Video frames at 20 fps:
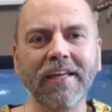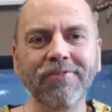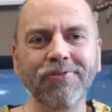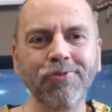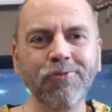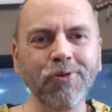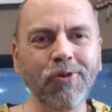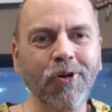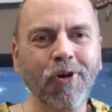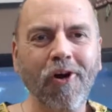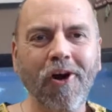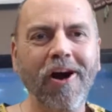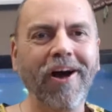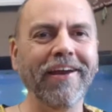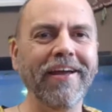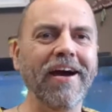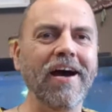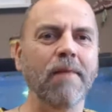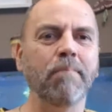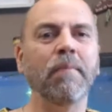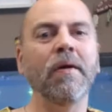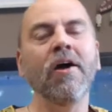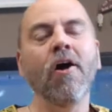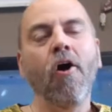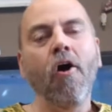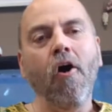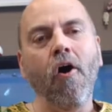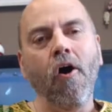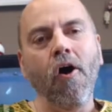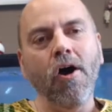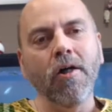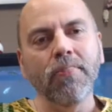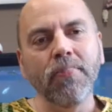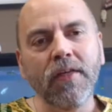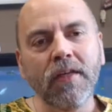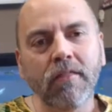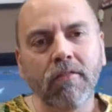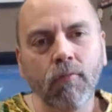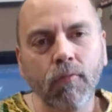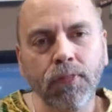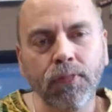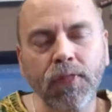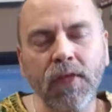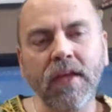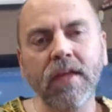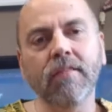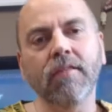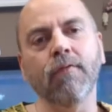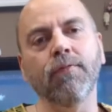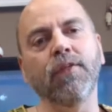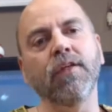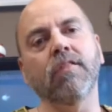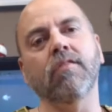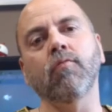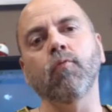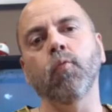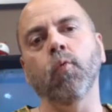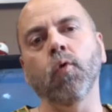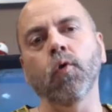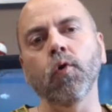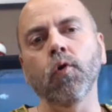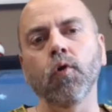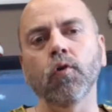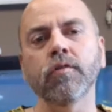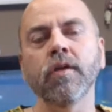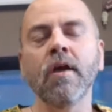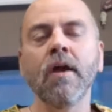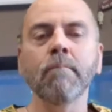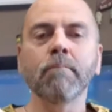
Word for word: too caught up on this things of this world,